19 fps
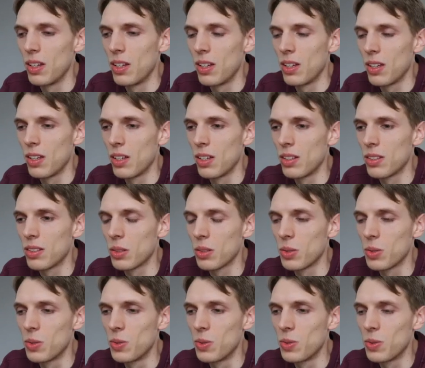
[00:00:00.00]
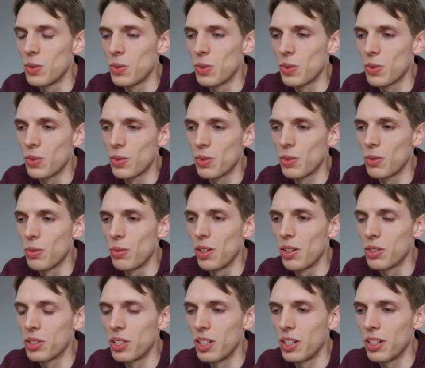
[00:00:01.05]
And so we are
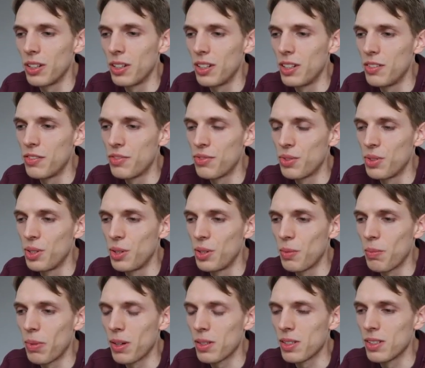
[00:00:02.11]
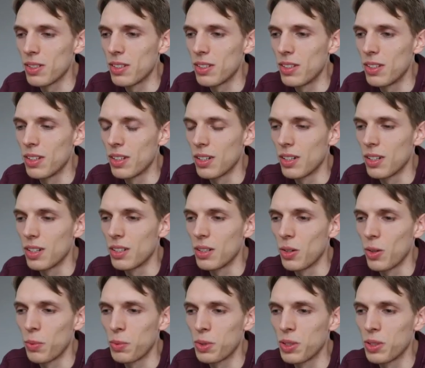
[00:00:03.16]
checking if we pass it the
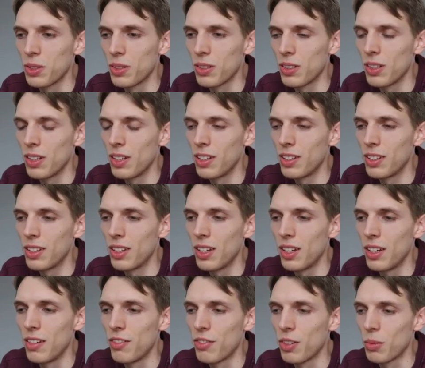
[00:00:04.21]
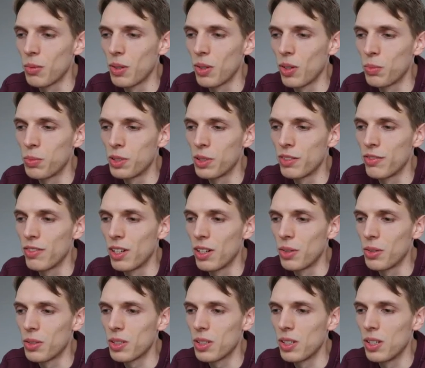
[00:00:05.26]
option get key from an object
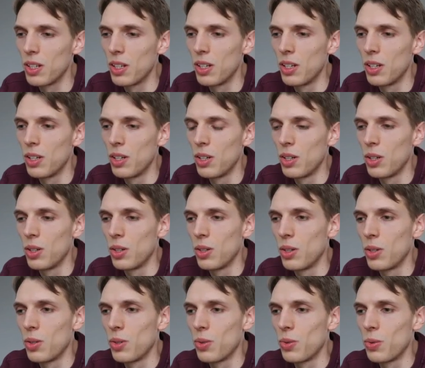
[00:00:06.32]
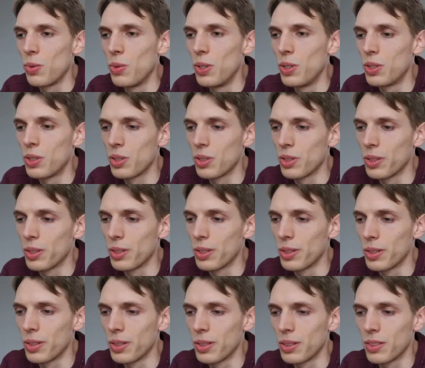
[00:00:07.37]
values, which
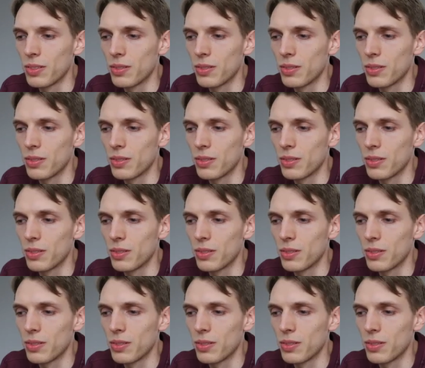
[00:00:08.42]
will